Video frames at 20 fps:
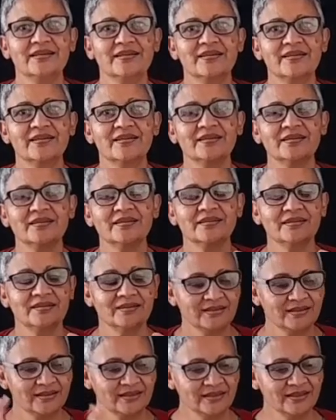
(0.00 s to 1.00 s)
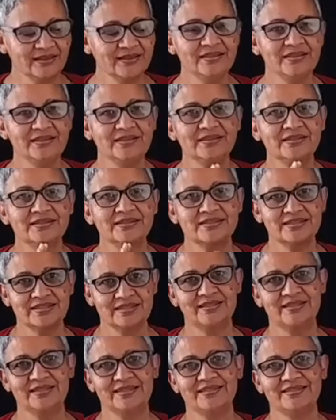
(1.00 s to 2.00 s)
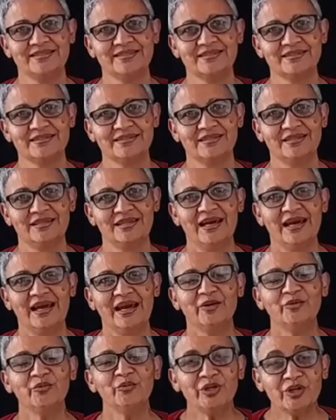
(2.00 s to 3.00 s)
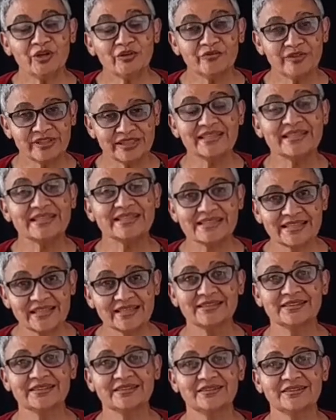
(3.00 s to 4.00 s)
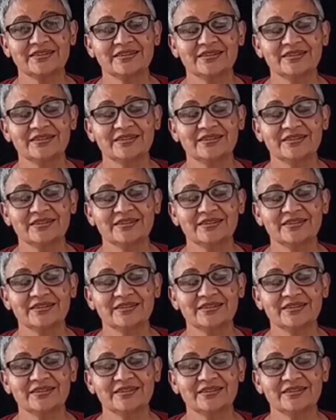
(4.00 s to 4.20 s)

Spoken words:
the reading series, and we are very excited